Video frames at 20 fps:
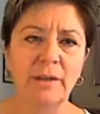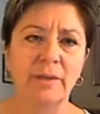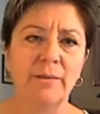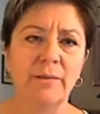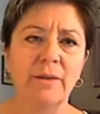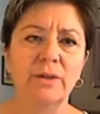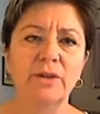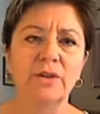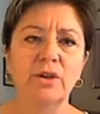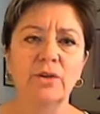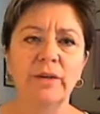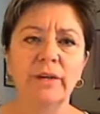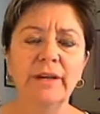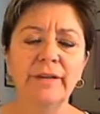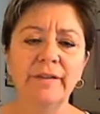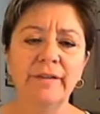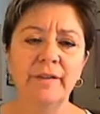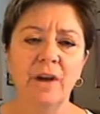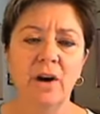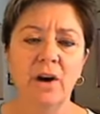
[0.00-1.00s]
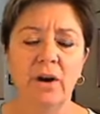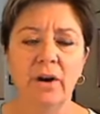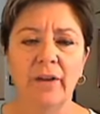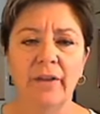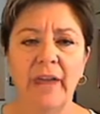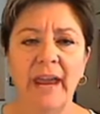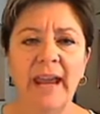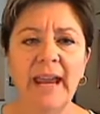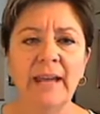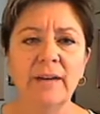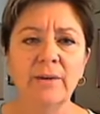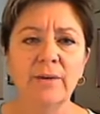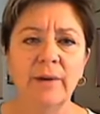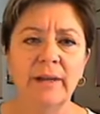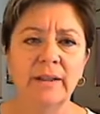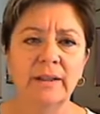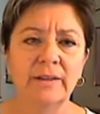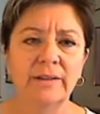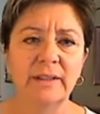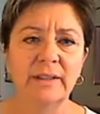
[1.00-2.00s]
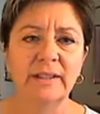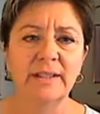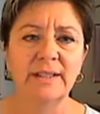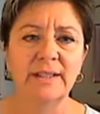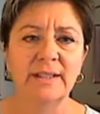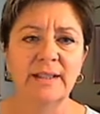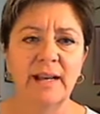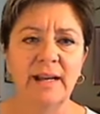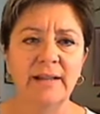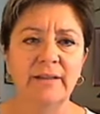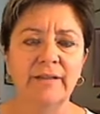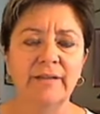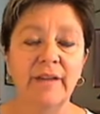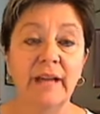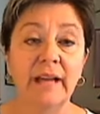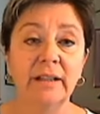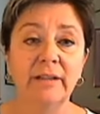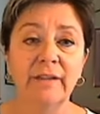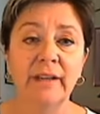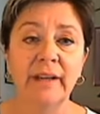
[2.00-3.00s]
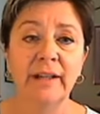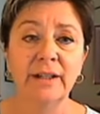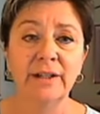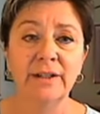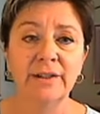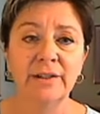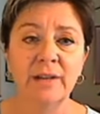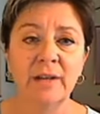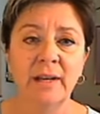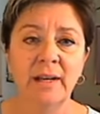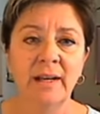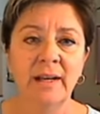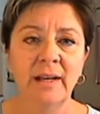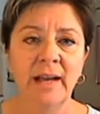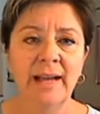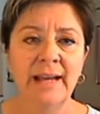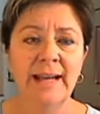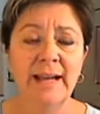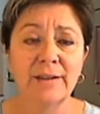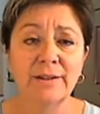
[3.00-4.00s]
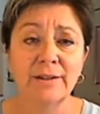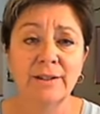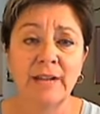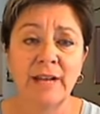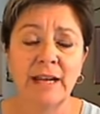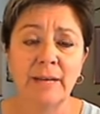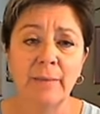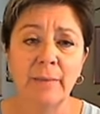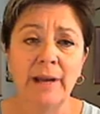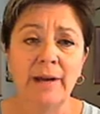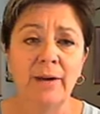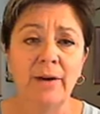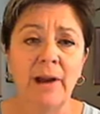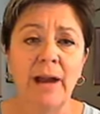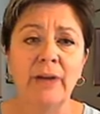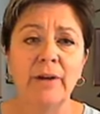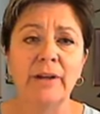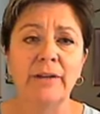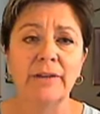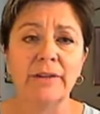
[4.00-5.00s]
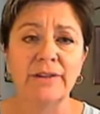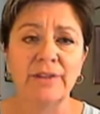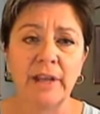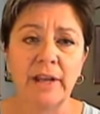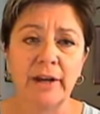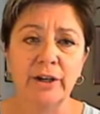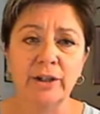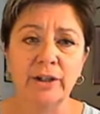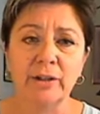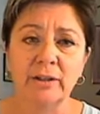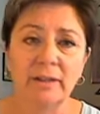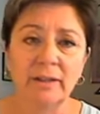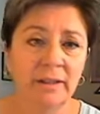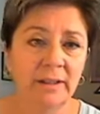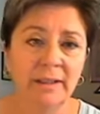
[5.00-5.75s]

me the most grief are the handrails inside of elevators. I now stand my ground in the center.